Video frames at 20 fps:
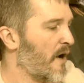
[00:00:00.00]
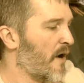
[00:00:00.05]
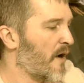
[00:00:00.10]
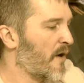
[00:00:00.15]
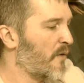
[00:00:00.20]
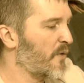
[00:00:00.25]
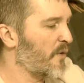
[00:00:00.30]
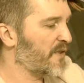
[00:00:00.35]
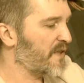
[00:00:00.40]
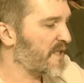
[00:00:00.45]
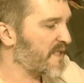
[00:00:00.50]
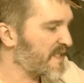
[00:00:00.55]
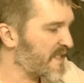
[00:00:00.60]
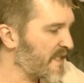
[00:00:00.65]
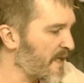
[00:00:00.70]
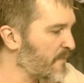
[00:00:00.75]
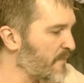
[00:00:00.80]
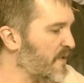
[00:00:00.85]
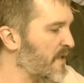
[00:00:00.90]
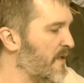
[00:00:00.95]
uh, with the
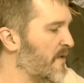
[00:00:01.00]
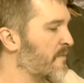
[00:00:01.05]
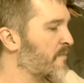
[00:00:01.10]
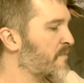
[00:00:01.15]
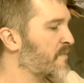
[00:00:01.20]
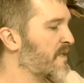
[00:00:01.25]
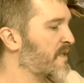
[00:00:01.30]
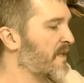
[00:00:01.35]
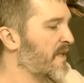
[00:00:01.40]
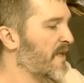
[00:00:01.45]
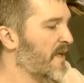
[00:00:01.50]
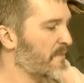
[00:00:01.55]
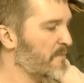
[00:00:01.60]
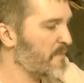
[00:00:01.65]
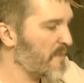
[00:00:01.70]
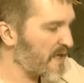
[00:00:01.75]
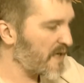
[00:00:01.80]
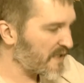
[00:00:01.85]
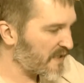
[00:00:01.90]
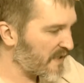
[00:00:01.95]
symptoms and the
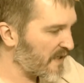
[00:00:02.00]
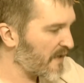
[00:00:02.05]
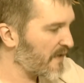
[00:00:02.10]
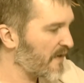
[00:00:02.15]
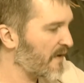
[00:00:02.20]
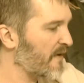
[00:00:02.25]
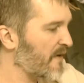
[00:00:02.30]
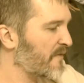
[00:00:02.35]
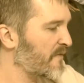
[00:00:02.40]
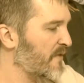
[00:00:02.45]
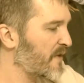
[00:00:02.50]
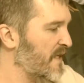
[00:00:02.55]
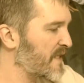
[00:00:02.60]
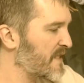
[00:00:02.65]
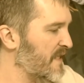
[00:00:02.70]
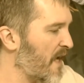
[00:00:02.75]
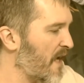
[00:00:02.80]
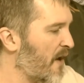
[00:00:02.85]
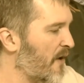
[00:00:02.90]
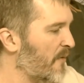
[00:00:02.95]
admission of
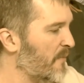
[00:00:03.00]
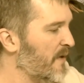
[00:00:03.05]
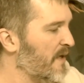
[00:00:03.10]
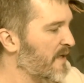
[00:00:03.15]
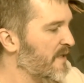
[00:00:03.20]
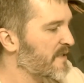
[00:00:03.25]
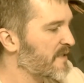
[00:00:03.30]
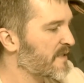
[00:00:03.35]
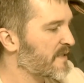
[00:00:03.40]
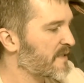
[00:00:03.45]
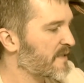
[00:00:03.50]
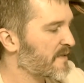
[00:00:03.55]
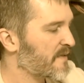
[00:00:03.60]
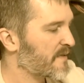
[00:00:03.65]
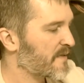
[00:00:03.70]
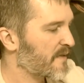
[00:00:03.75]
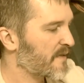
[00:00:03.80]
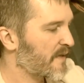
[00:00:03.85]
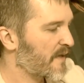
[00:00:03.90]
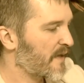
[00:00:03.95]
these ailments.
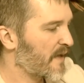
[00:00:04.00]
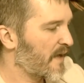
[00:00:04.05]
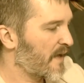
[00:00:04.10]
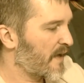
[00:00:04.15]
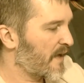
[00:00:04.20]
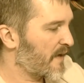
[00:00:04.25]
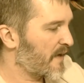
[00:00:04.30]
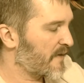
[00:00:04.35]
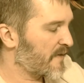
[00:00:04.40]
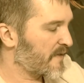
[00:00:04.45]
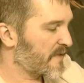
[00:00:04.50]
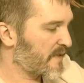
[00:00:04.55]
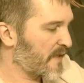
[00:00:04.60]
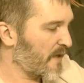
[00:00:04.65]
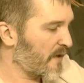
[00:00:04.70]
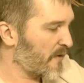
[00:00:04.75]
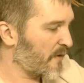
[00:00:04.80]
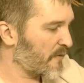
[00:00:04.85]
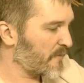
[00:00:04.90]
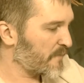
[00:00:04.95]

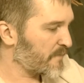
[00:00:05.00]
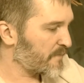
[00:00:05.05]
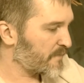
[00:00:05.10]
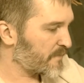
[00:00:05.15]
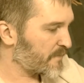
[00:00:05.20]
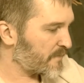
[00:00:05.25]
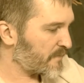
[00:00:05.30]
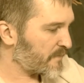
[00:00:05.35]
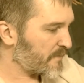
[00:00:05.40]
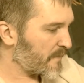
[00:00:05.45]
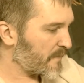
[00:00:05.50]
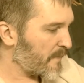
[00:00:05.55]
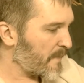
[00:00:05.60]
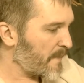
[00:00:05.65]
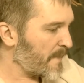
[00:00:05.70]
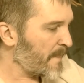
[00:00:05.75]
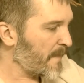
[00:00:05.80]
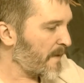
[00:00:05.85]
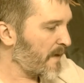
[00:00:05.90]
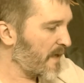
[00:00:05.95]
So,
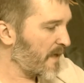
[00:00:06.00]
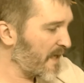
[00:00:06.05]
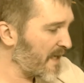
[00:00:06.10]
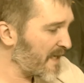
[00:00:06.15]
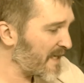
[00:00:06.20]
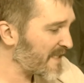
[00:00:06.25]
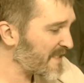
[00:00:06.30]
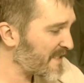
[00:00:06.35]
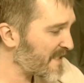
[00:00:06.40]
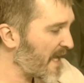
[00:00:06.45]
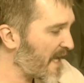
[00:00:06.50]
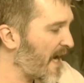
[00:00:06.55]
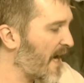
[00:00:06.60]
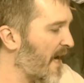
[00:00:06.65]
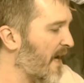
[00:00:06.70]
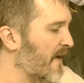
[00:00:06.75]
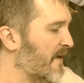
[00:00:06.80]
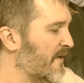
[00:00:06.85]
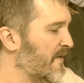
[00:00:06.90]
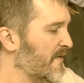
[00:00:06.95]
it is
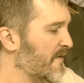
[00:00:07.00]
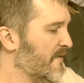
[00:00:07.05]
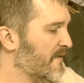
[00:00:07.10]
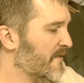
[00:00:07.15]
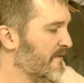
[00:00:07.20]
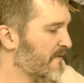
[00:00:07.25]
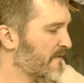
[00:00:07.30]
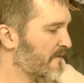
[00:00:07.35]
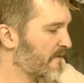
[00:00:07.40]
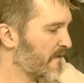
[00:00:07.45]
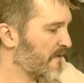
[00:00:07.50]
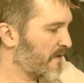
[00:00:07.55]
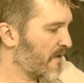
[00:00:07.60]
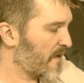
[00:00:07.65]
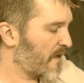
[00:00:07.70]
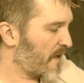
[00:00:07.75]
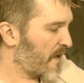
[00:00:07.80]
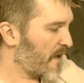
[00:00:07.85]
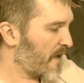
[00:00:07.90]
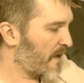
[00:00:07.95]
there.
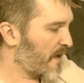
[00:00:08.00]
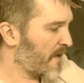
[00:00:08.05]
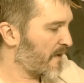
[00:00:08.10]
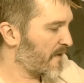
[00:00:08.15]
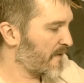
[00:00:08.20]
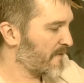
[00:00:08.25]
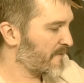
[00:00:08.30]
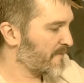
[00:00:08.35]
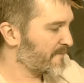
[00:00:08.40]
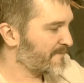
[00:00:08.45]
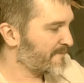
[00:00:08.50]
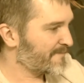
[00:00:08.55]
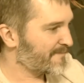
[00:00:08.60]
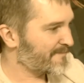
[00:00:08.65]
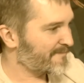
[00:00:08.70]
Uh,